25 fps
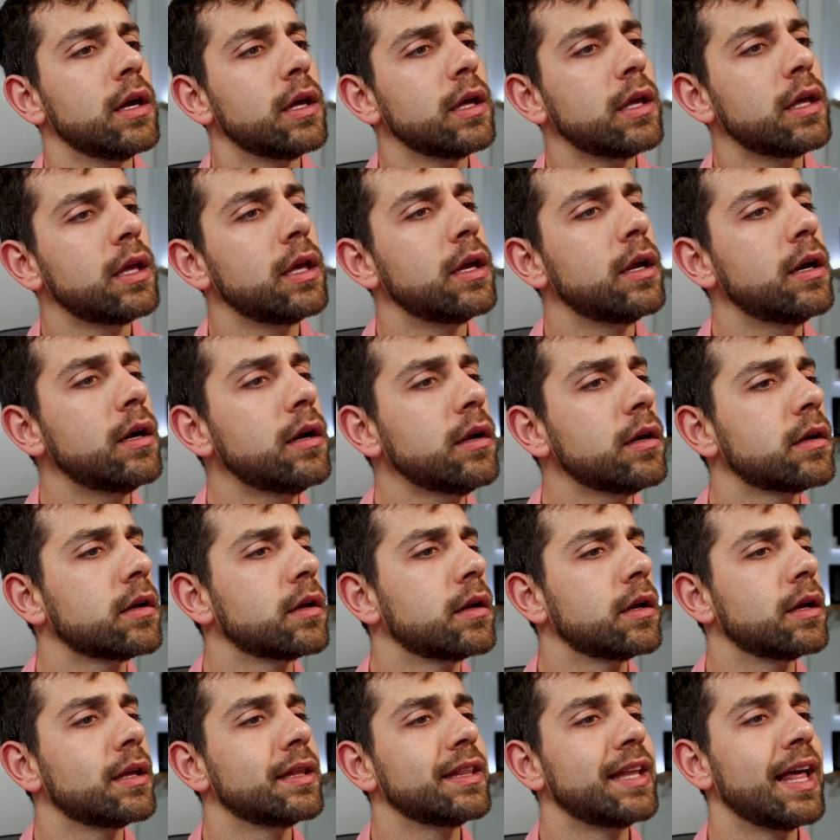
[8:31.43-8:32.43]
Here,
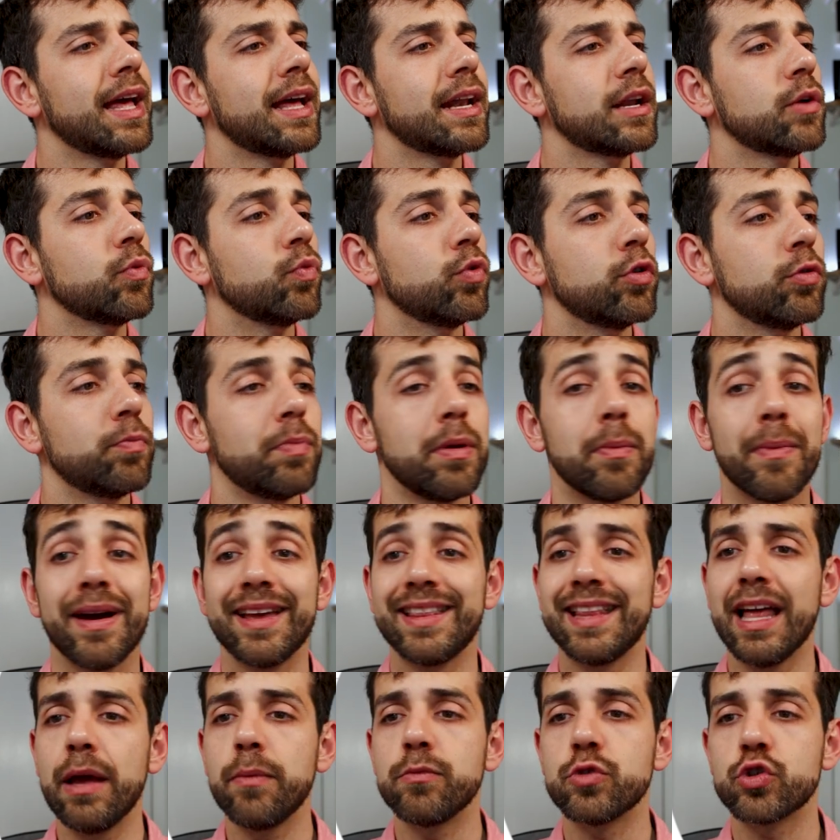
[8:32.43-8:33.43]
then, will be my
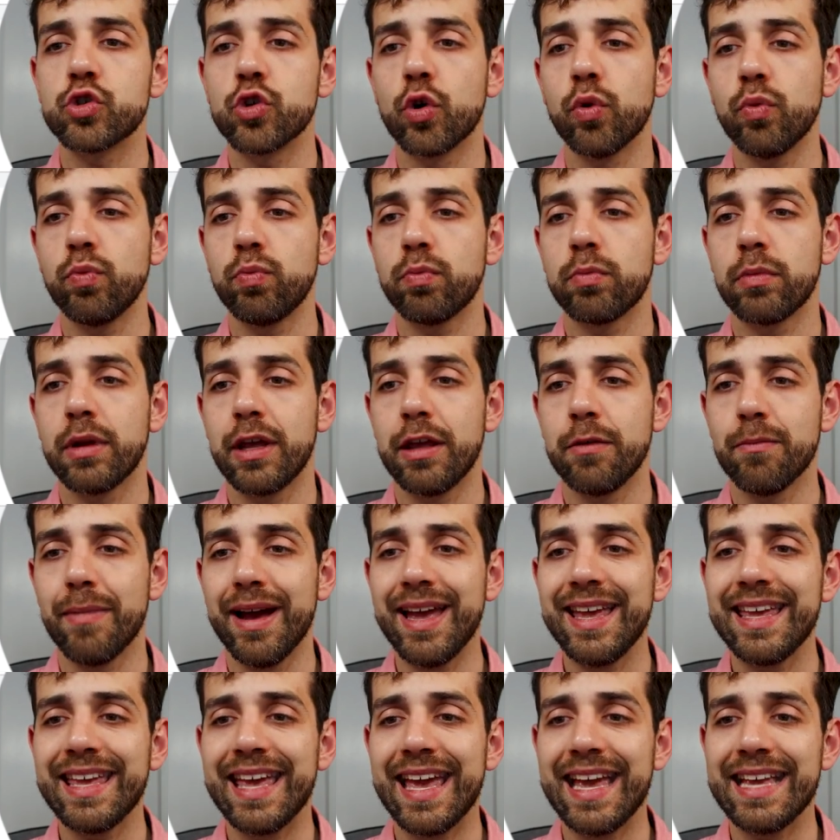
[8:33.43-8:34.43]
time zone. In
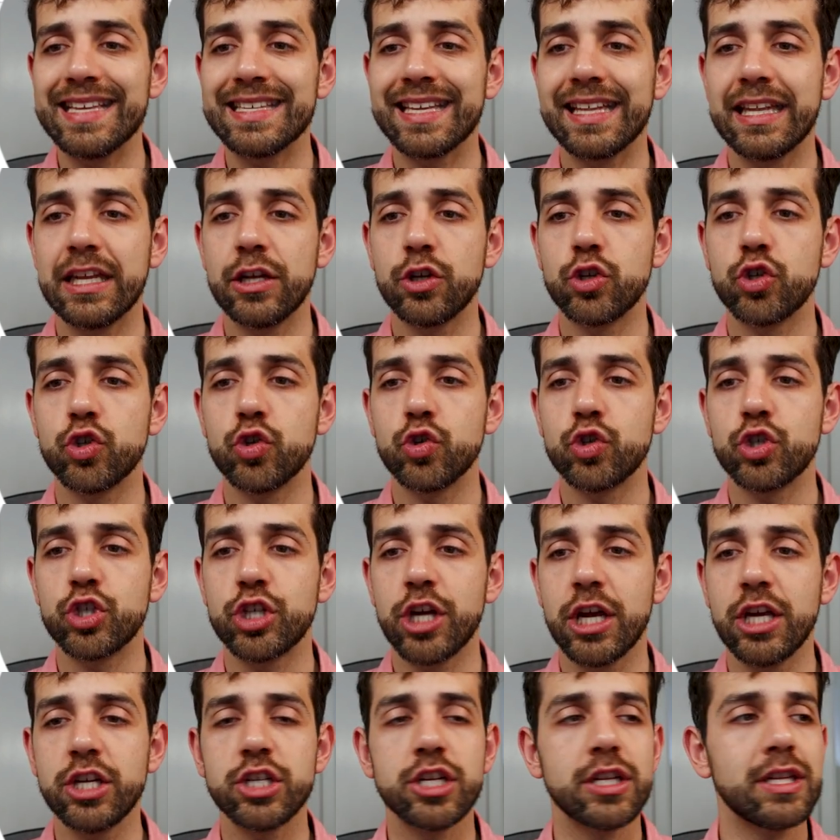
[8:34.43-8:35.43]
my case, I need to
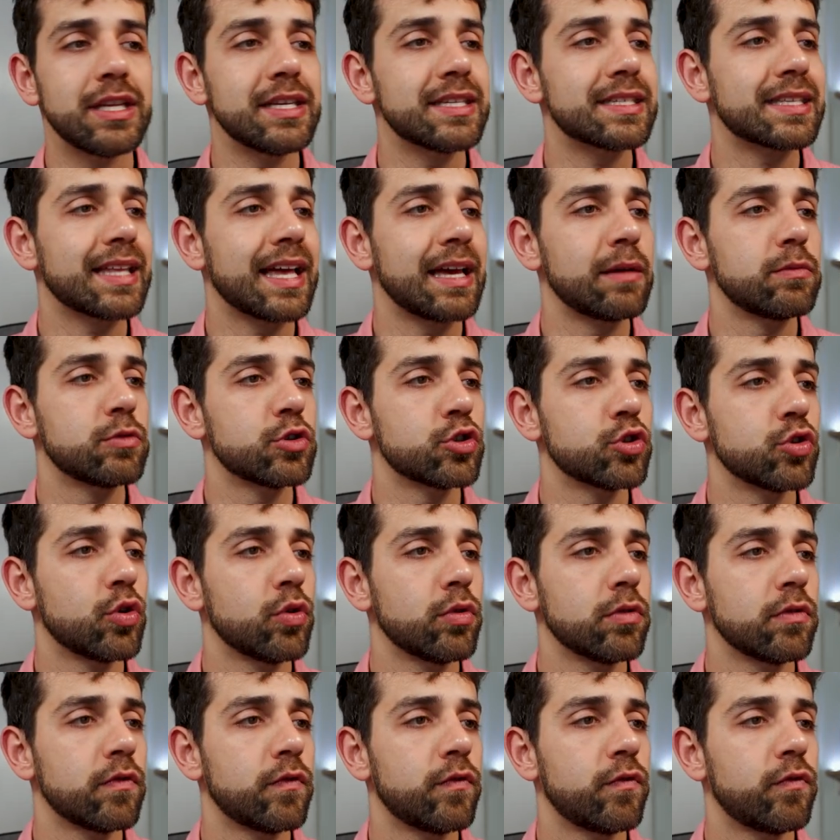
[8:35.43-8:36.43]
change this time
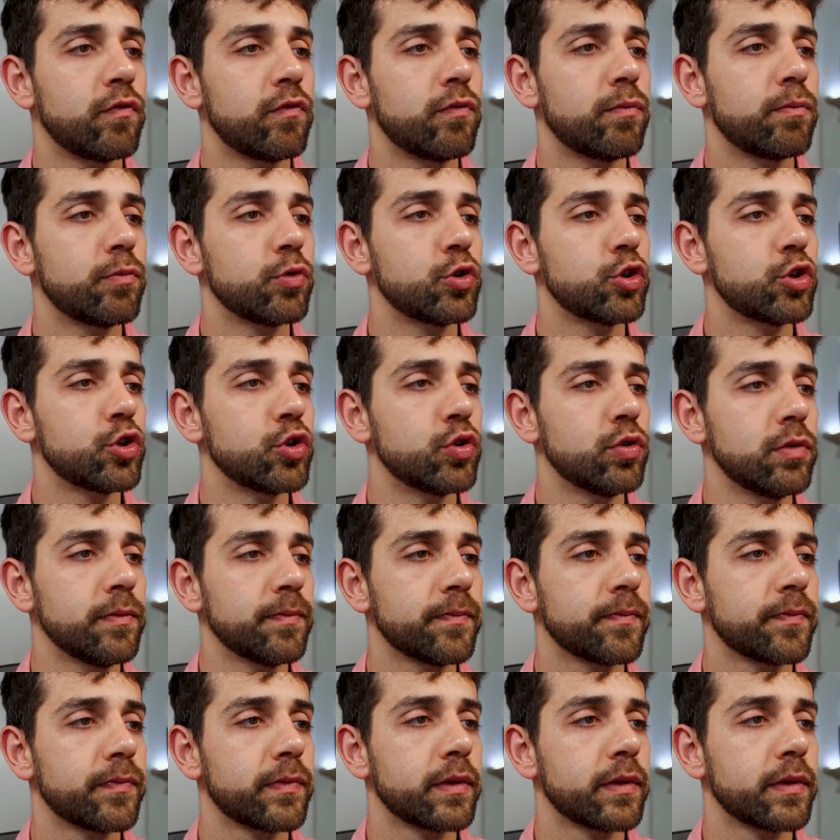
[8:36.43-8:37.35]
zone to